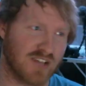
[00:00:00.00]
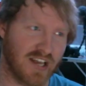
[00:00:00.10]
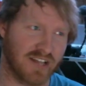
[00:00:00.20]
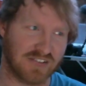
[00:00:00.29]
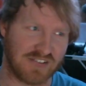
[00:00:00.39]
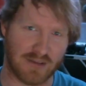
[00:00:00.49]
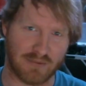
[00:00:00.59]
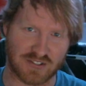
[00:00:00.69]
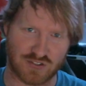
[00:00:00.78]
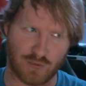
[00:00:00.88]
Taylor's telling me
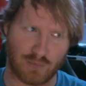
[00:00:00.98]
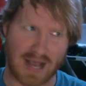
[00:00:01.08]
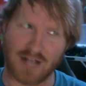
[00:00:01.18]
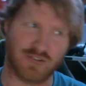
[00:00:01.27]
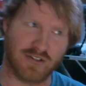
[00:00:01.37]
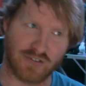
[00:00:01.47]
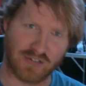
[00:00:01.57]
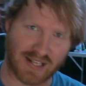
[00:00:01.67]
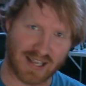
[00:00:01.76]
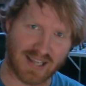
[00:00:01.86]
just go buy a trailer
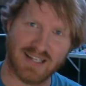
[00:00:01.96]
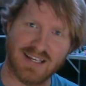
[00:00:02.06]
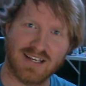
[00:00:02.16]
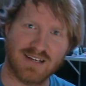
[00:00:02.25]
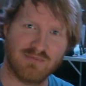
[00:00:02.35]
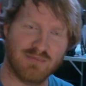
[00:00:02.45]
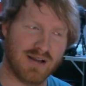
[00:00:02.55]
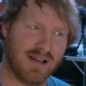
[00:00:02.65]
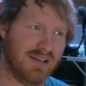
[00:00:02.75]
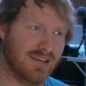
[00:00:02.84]
today.
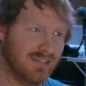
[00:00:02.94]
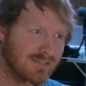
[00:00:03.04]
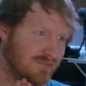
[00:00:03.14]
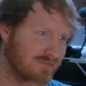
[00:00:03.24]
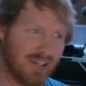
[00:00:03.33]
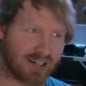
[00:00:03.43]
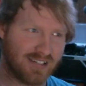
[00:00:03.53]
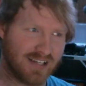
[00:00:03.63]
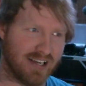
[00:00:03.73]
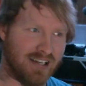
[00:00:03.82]
But like I
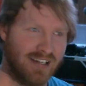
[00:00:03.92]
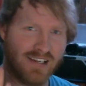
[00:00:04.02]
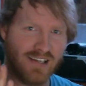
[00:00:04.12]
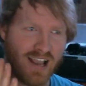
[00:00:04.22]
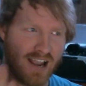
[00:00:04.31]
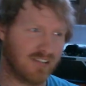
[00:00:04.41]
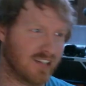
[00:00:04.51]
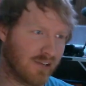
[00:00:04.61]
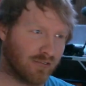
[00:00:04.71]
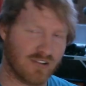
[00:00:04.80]
said,
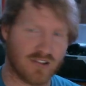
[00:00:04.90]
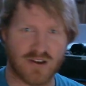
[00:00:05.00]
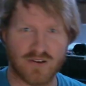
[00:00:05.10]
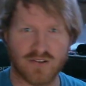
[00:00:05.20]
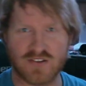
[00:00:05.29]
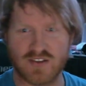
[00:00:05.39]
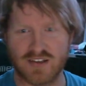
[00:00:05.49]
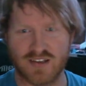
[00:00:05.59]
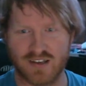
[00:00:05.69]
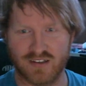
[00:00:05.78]
everything was closed,
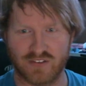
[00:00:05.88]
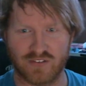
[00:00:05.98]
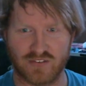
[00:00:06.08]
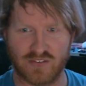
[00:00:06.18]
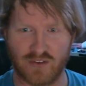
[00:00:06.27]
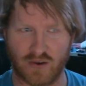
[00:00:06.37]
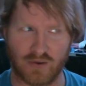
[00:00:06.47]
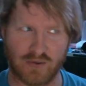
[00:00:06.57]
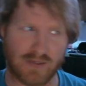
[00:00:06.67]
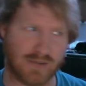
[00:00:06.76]
so
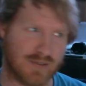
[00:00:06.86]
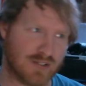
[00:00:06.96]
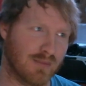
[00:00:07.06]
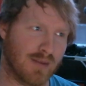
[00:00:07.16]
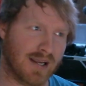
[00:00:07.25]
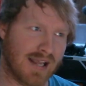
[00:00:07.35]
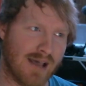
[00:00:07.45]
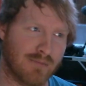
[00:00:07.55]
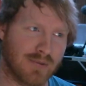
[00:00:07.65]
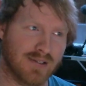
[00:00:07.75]
it just didn't make it
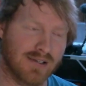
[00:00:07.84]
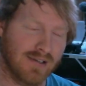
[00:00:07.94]
happen.